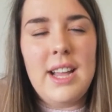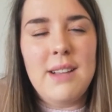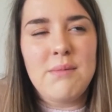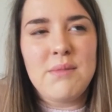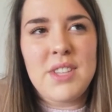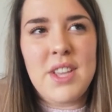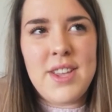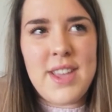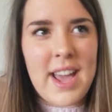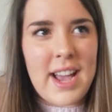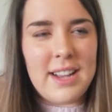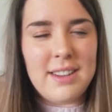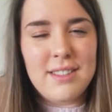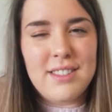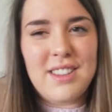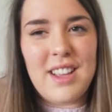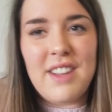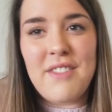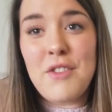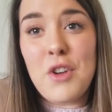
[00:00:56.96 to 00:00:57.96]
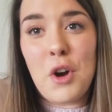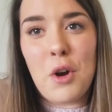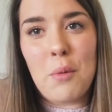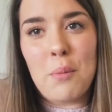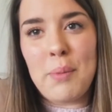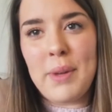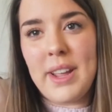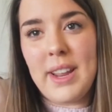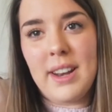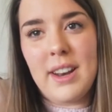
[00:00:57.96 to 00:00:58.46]
So I've
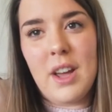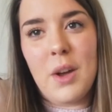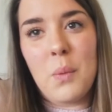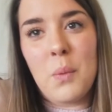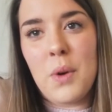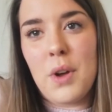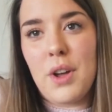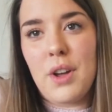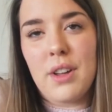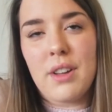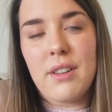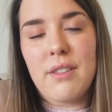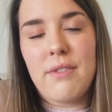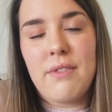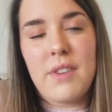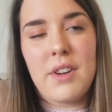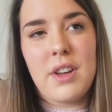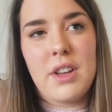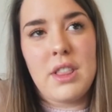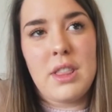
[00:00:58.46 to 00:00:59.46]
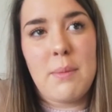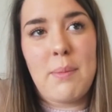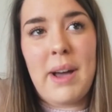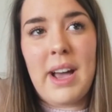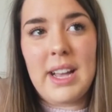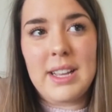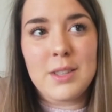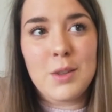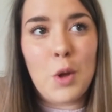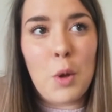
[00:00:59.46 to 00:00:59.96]
not been at work for the
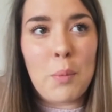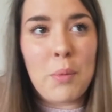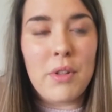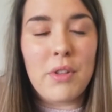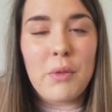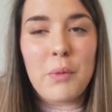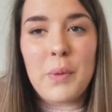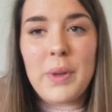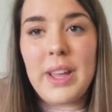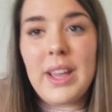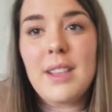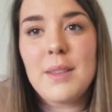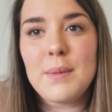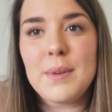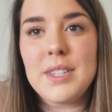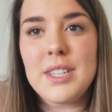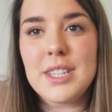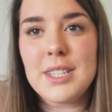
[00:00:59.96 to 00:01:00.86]
past couple of weeks, which